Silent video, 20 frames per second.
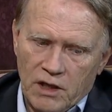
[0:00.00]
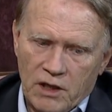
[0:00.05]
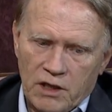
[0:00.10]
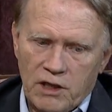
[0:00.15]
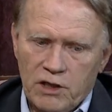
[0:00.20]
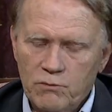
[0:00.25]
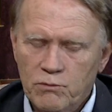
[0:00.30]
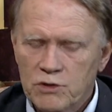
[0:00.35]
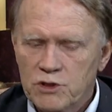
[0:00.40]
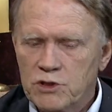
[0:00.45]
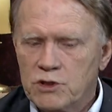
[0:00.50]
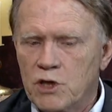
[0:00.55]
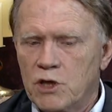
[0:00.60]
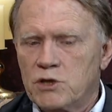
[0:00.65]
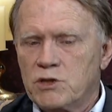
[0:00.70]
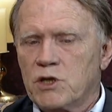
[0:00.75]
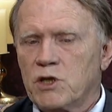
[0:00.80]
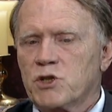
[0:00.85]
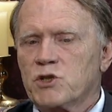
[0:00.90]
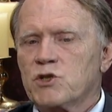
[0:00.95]
he was
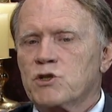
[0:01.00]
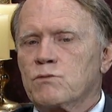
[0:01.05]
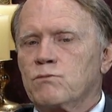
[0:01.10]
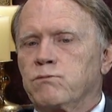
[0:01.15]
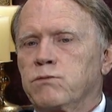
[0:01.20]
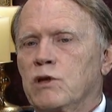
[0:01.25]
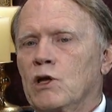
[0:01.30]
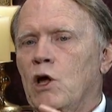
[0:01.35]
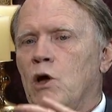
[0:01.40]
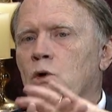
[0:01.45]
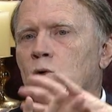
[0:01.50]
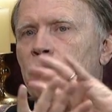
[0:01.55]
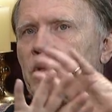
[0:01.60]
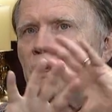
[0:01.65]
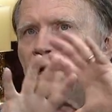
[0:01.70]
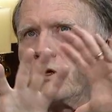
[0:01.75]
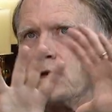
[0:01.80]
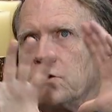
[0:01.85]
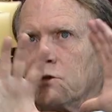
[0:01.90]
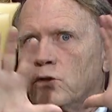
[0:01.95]
just
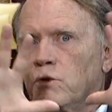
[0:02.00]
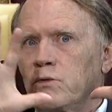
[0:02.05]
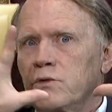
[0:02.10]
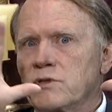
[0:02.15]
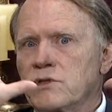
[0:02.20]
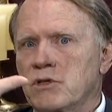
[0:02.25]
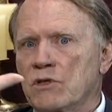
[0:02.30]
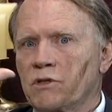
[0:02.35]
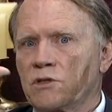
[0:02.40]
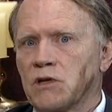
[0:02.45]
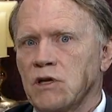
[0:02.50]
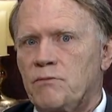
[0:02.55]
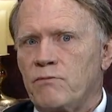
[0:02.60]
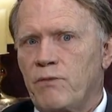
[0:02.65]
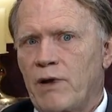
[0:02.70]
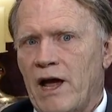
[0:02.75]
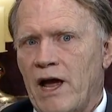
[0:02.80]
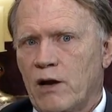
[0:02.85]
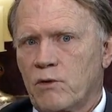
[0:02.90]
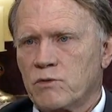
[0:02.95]
exploding. Lewis's
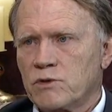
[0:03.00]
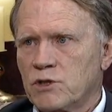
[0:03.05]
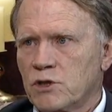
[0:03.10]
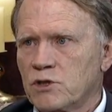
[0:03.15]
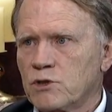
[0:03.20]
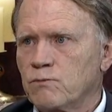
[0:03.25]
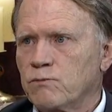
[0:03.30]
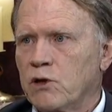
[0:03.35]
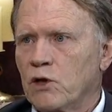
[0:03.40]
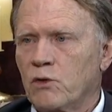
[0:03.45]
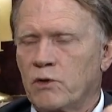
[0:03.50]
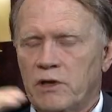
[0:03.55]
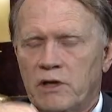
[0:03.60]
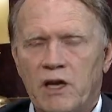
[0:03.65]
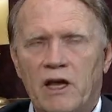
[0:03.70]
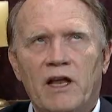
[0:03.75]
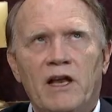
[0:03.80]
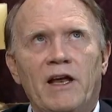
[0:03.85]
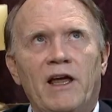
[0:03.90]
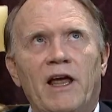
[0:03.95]
impact was exploding
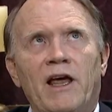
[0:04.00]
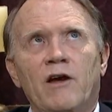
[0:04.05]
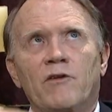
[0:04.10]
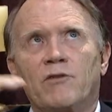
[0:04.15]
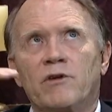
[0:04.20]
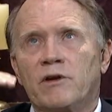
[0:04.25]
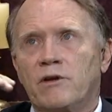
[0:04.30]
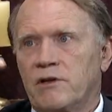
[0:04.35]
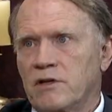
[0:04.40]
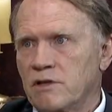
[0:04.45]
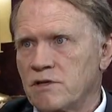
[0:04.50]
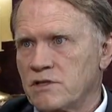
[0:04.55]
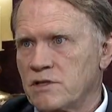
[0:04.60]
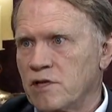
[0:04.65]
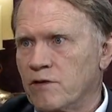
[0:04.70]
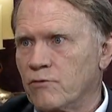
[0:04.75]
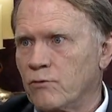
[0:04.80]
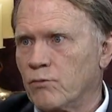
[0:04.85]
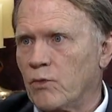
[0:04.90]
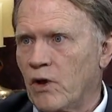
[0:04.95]
at every
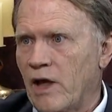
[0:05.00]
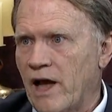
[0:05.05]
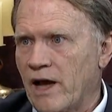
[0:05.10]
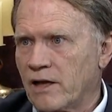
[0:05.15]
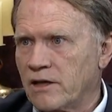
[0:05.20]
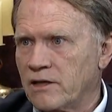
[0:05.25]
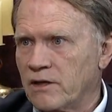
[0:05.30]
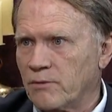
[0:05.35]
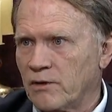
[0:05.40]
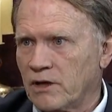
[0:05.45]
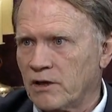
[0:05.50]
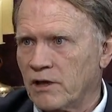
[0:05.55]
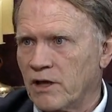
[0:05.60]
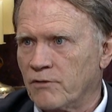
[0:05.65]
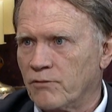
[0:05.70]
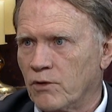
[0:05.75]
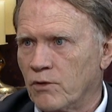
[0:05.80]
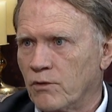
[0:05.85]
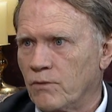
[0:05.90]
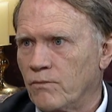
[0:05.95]
conceivable academic
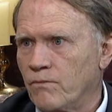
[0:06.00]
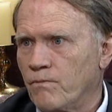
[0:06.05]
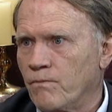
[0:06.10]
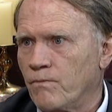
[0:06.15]
level.